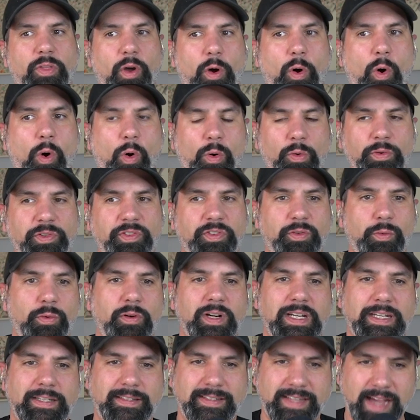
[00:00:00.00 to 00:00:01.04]
whole
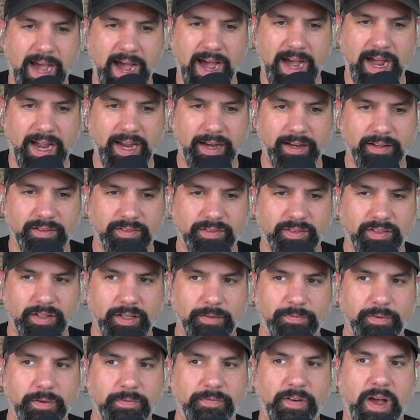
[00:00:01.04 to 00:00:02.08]
story dies
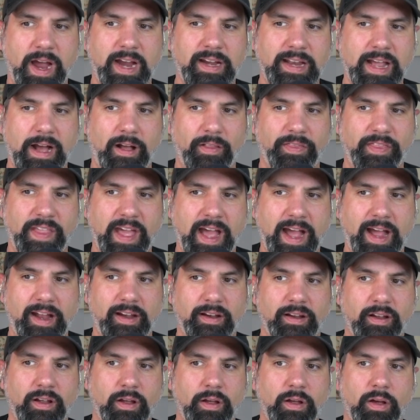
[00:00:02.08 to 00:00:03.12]
if you find out that,
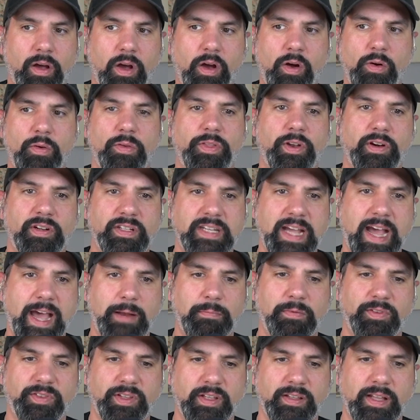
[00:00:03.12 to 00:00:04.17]
oh, their dad
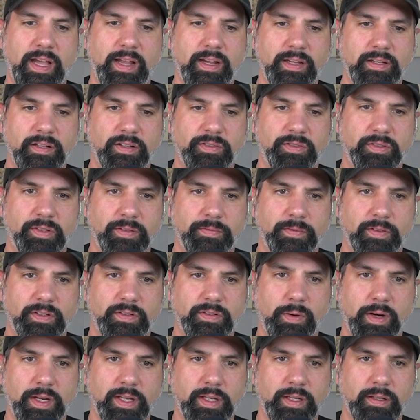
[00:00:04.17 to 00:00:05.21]
was in that industry for
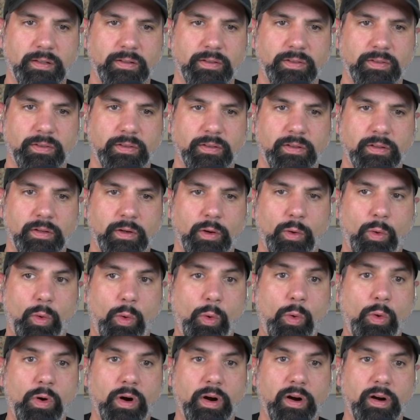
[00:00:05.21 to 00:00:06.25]
20 years.
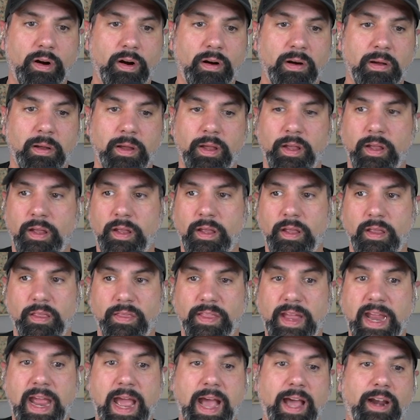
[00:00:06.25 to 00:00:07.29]
Or
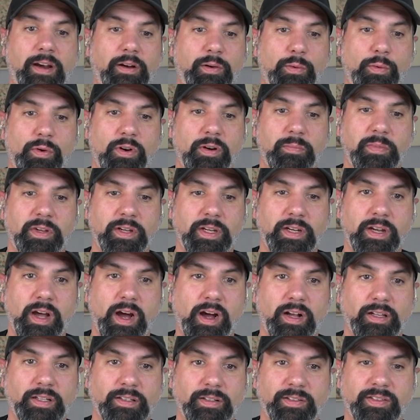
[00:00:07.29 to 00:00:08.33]
they had
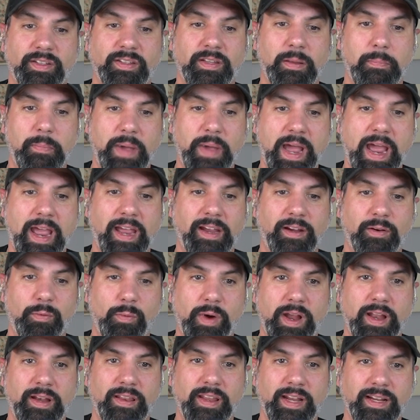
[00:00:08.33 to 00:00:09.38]
$250,000 in the bank
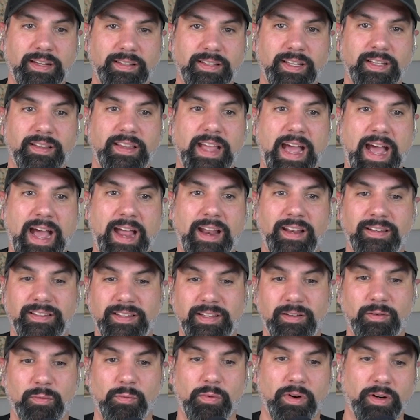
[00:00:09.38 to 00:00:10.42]
when they did that and
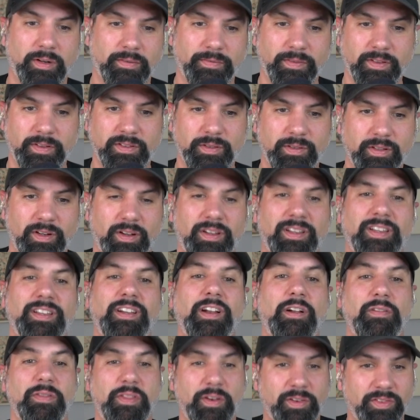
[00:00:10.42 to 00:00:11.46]
didn't work for 2 years. You
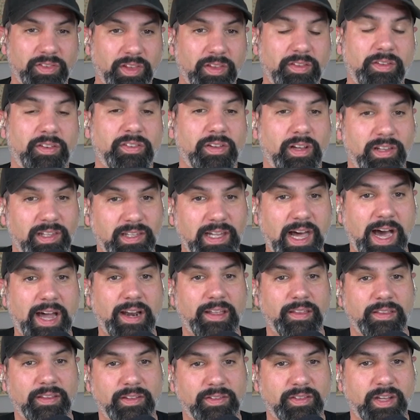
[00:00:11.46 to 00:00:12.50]
know, there's a lot of
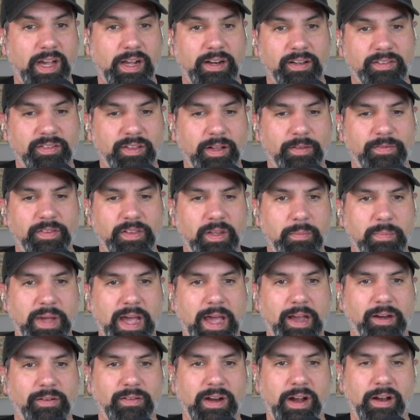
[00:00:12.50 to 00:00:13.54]
this kind of stuff in the
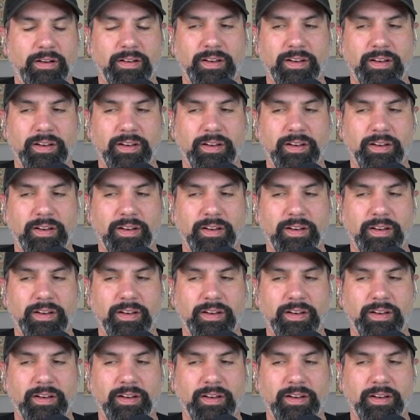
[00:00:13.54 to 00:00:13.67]
background.